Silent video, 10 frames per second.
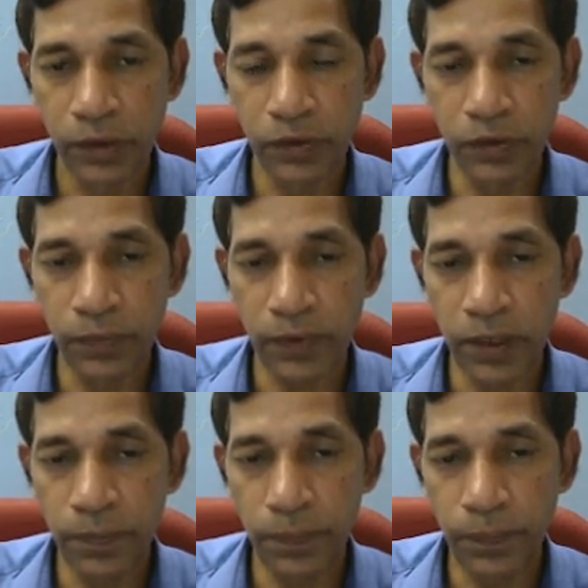So
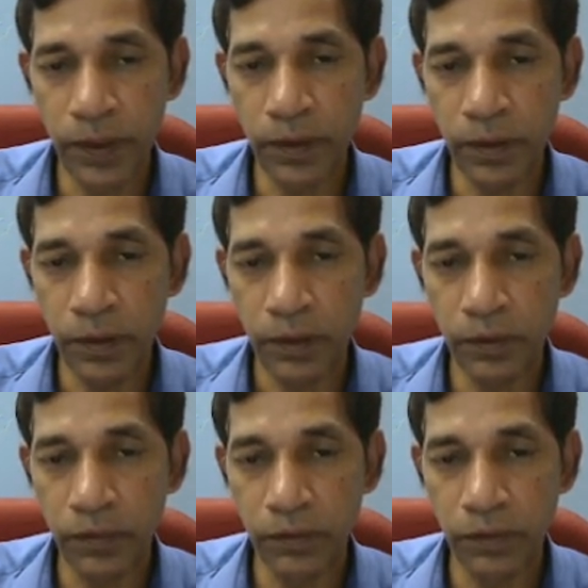from P
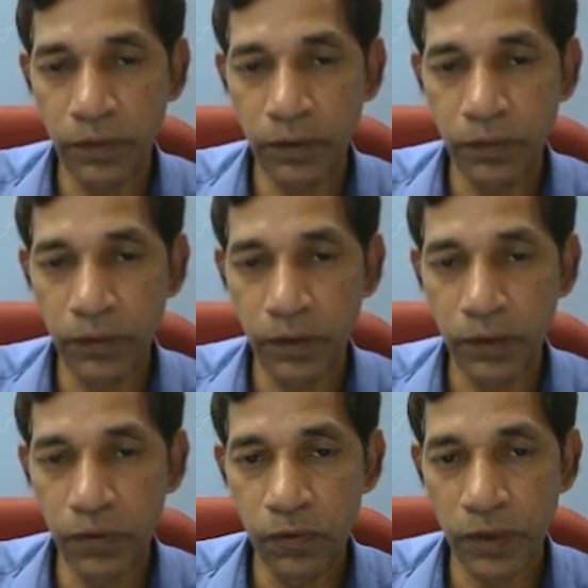you are going to the
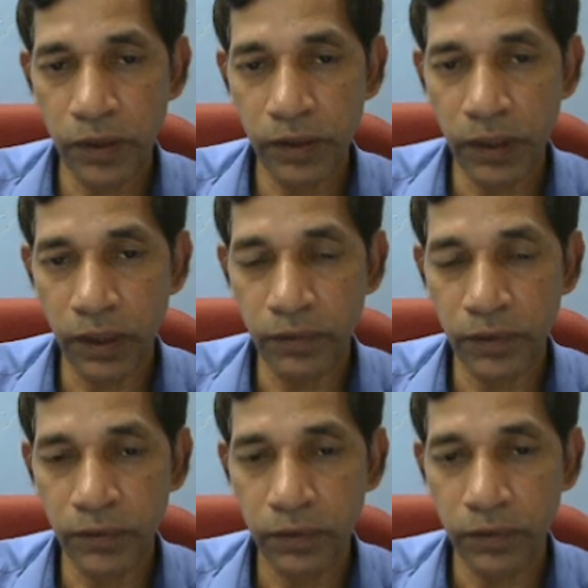Q for the
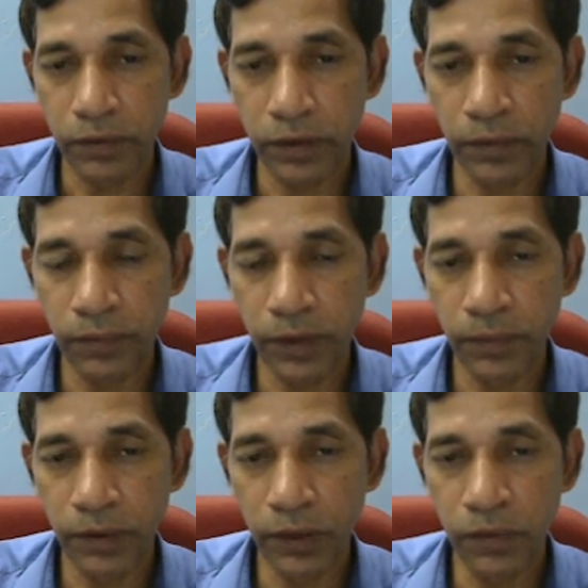R1, then
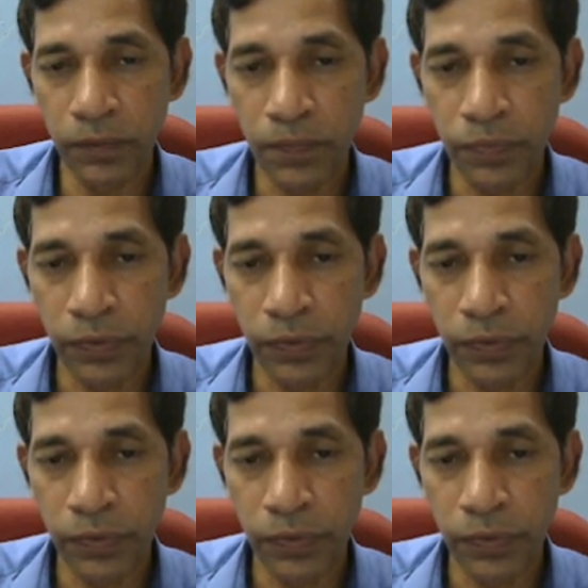from Q